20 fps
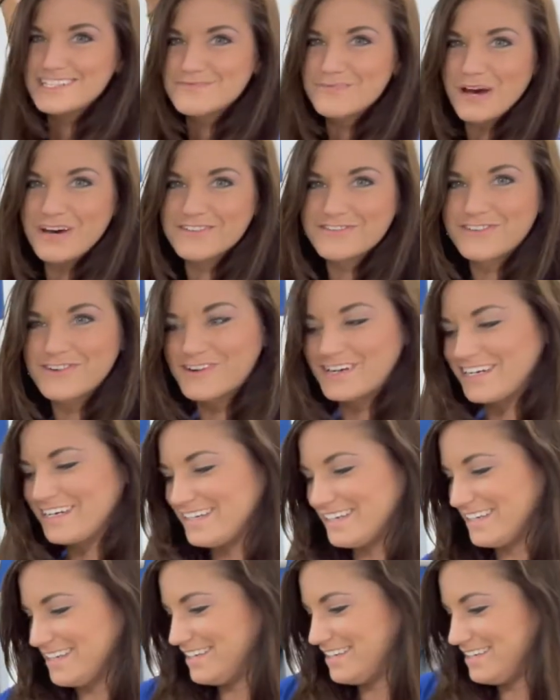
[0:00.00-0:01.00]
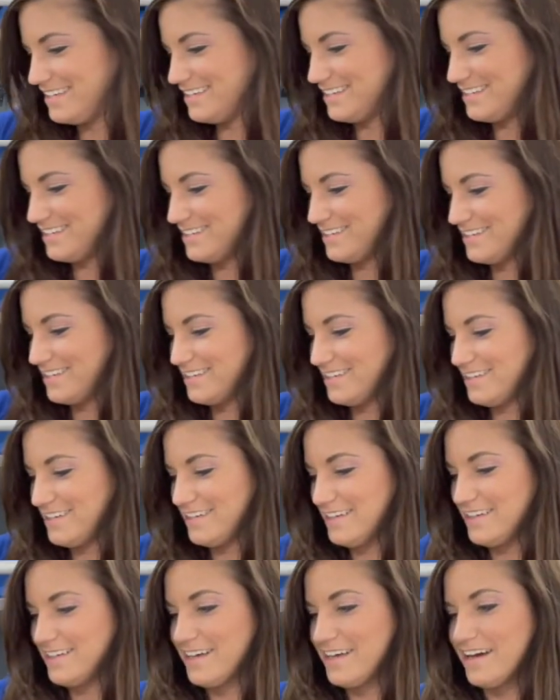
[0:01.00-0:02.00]
spot for it.
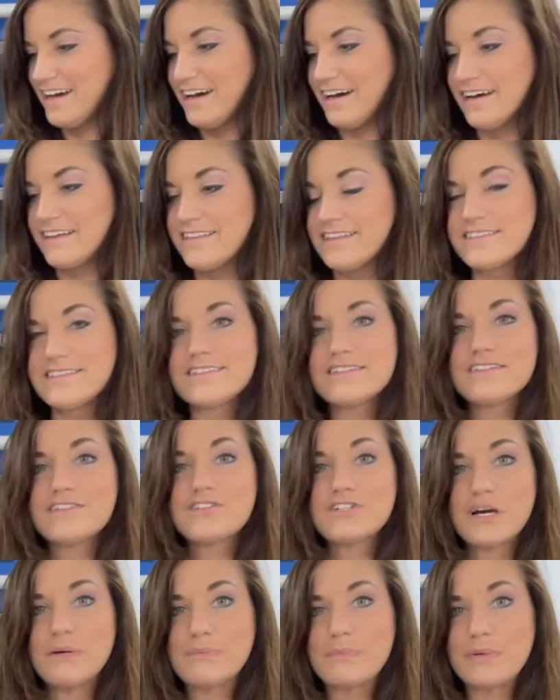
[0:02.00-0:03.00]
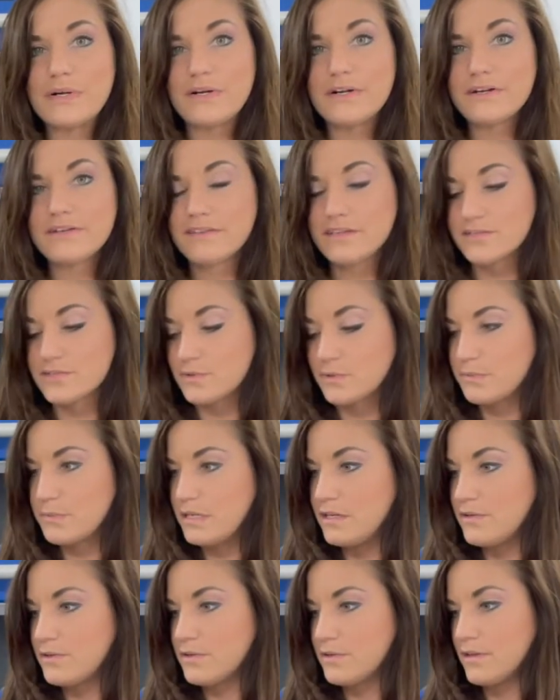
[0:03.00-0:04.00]
Uh, this is a jumper. This will
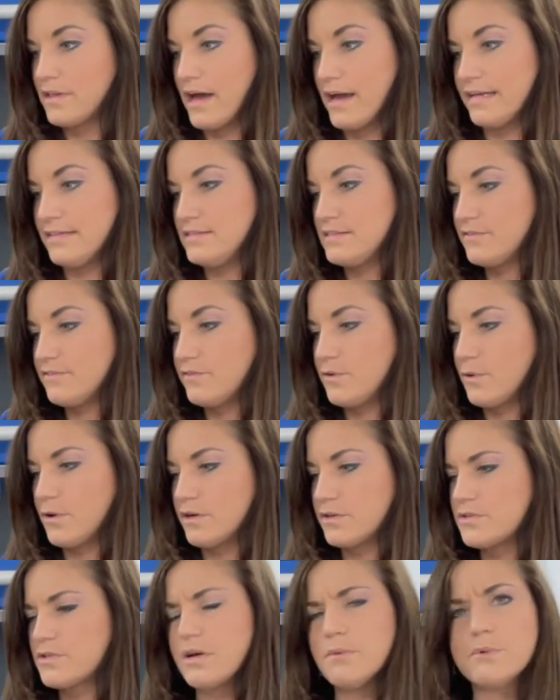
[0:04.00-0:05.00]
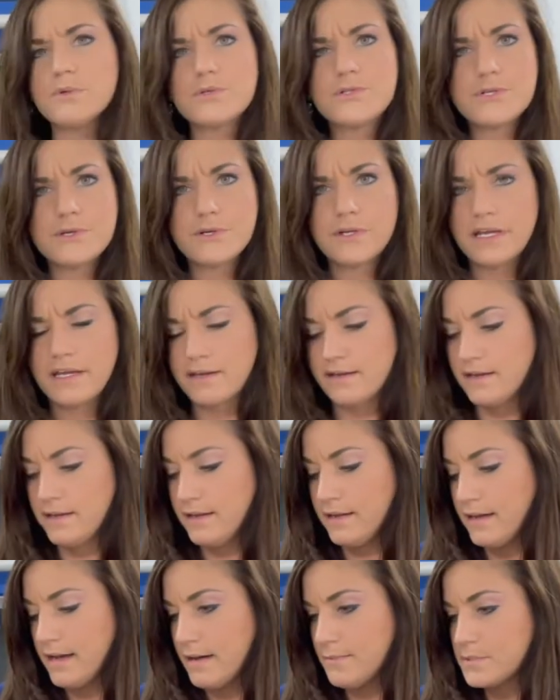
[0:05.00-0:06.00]
be utilized for
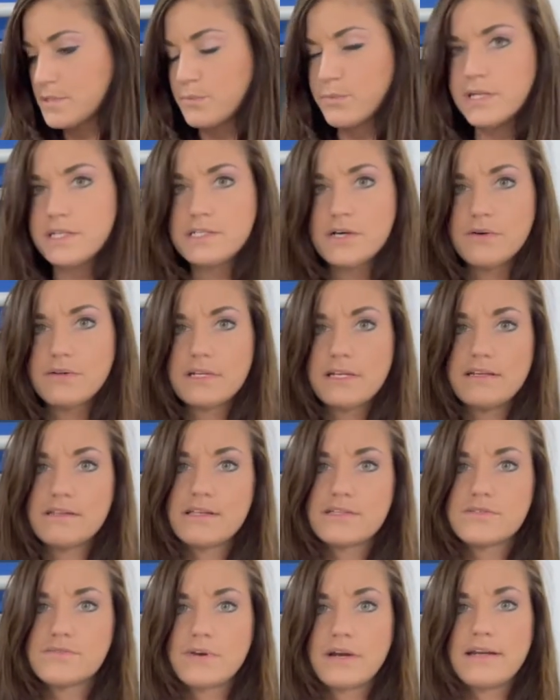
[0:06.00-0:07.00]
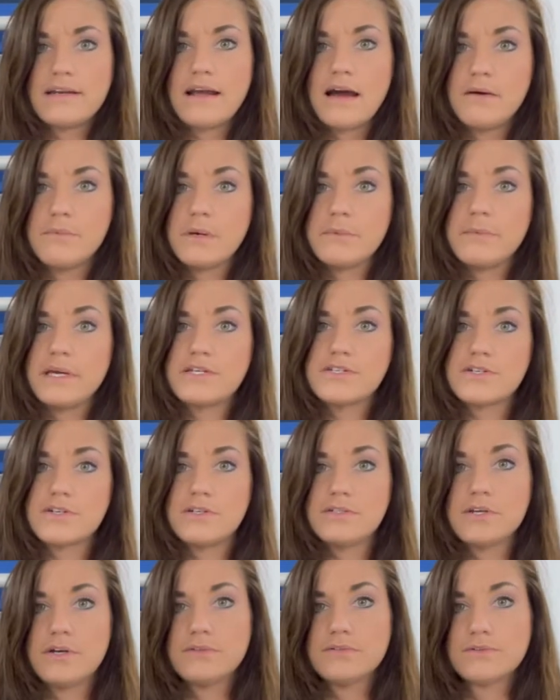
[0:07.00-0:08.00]
troubleshooting. Um, so we don't need this right now, but make sure
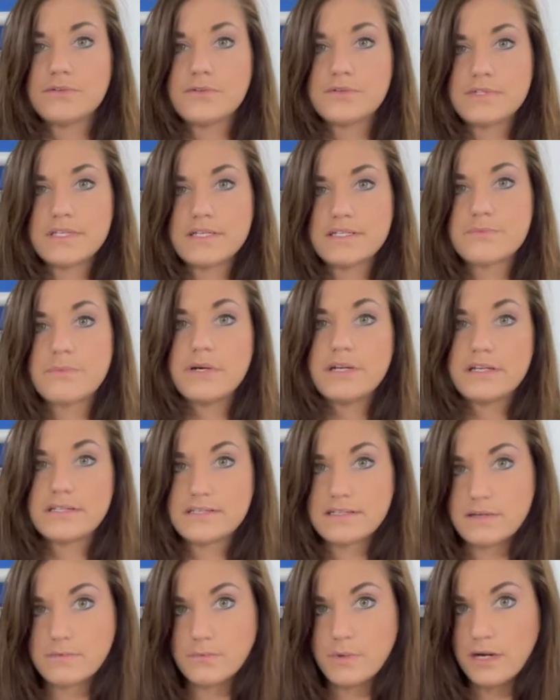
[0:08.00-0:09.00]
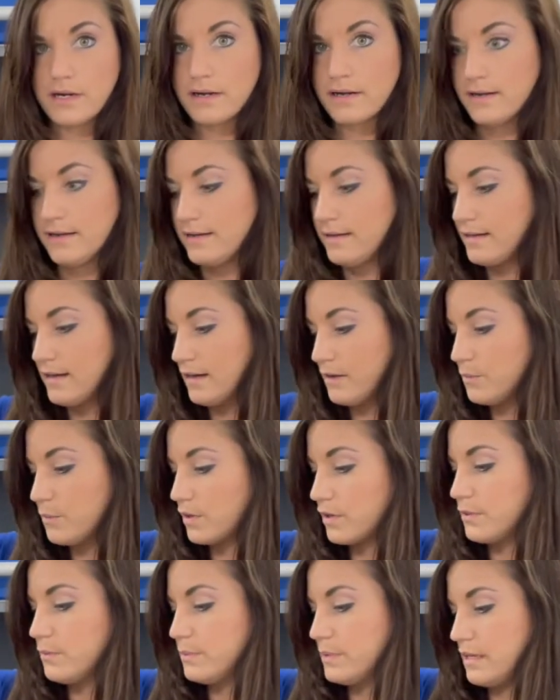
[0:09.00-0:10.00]
you don't lose this. Put it somewhere uh,
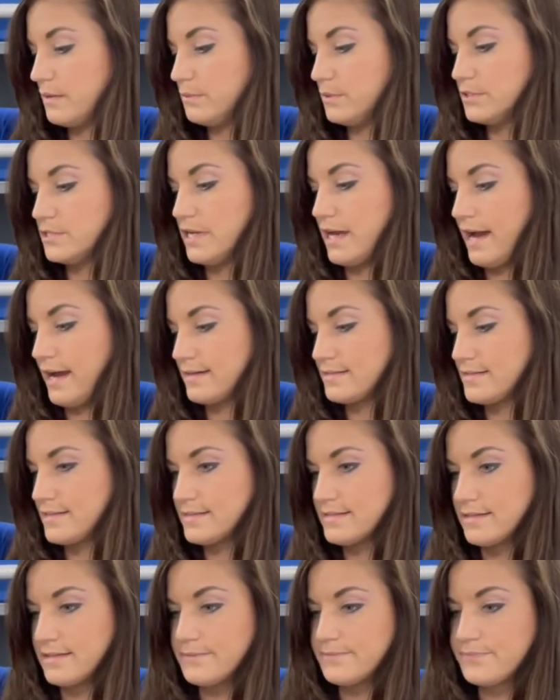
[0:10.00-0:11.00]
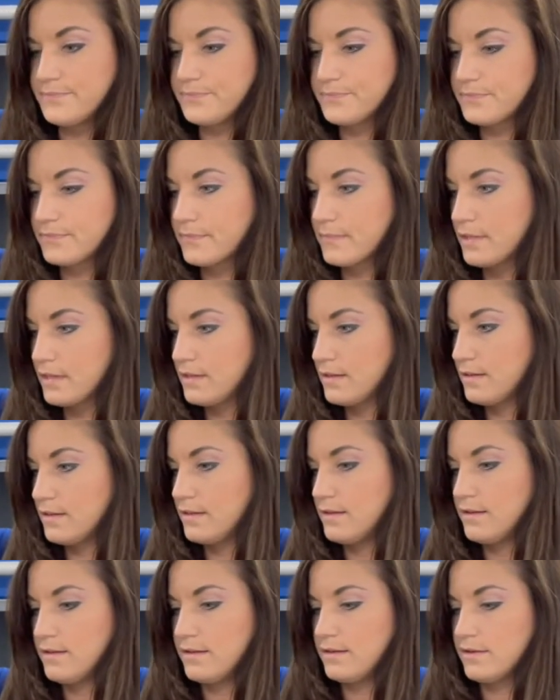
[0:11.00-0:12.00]
where you'll be able to access it.
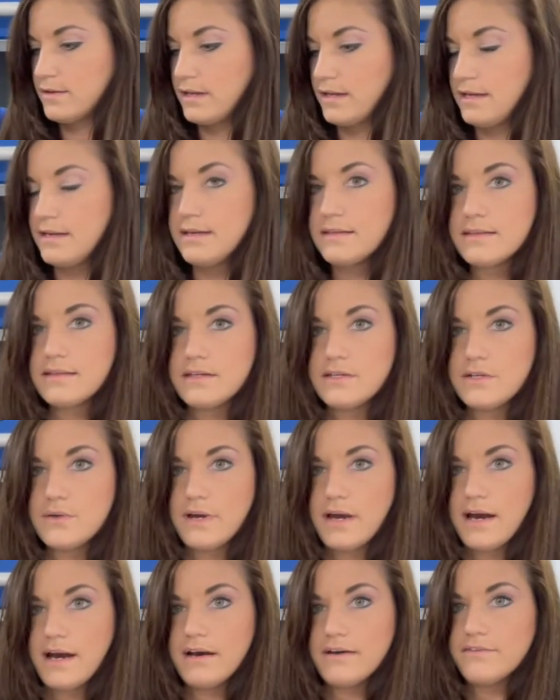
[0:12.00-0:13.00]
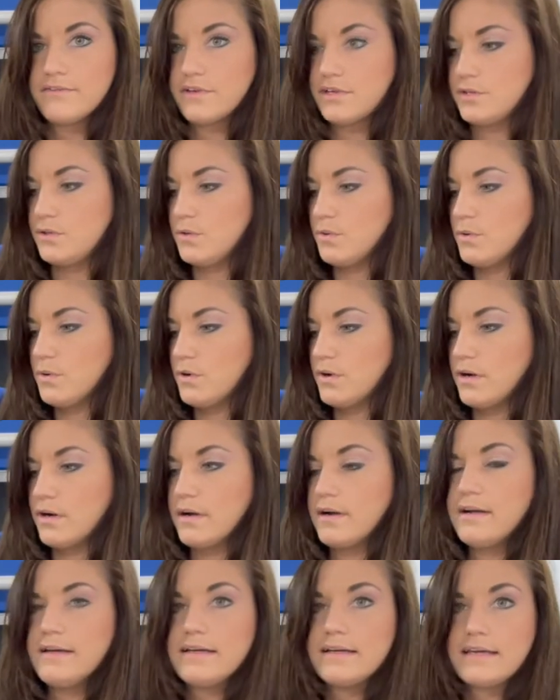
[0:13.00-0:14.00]
Okay. Then you have
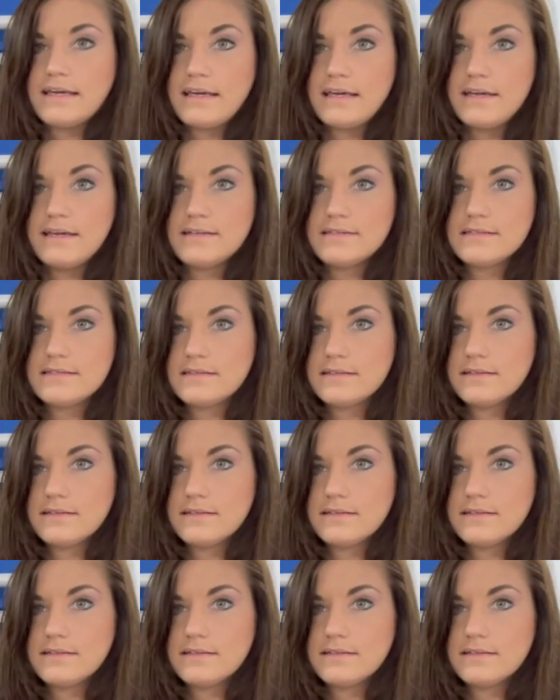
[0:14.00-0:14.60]
your keys.